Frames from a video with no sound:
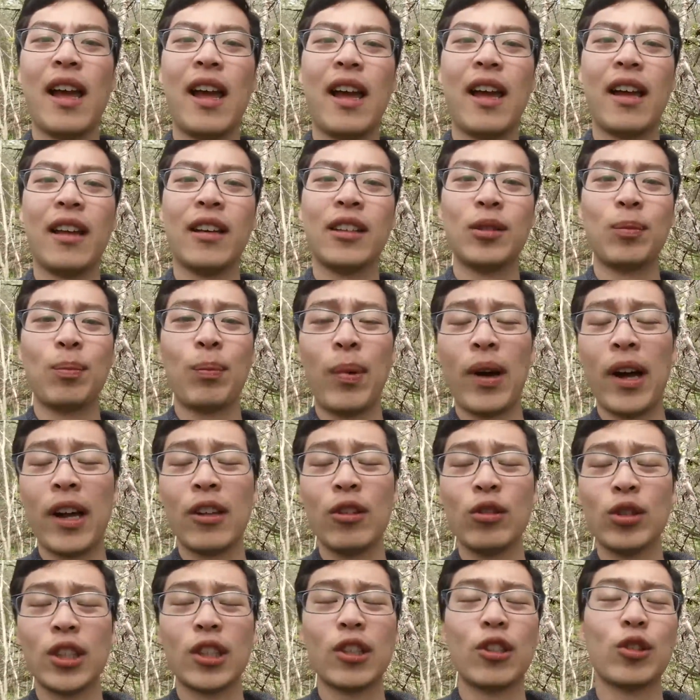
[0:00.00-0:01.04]
And by
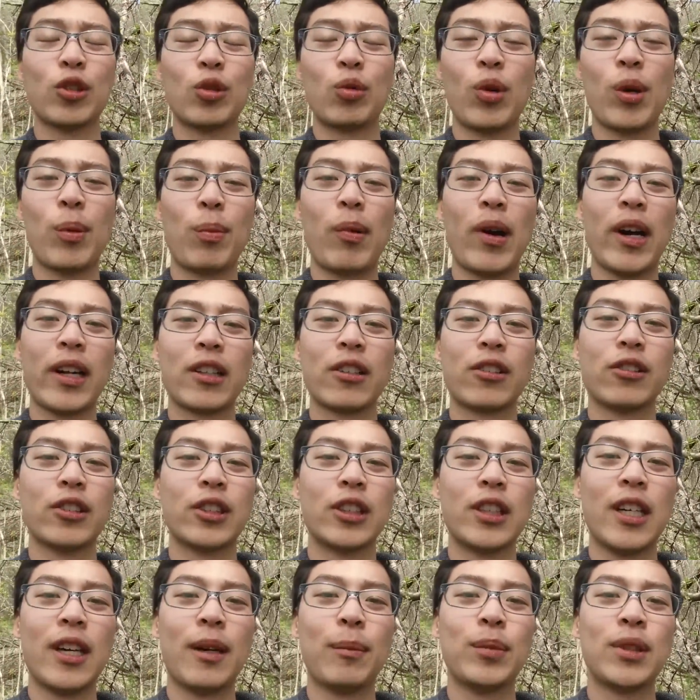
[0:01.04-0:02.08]
using those 3 practical
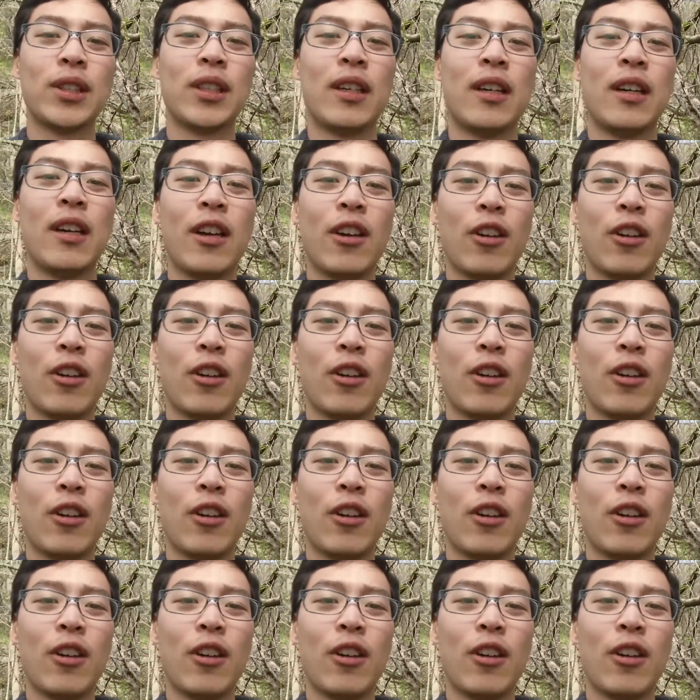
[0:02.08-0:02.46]
steps,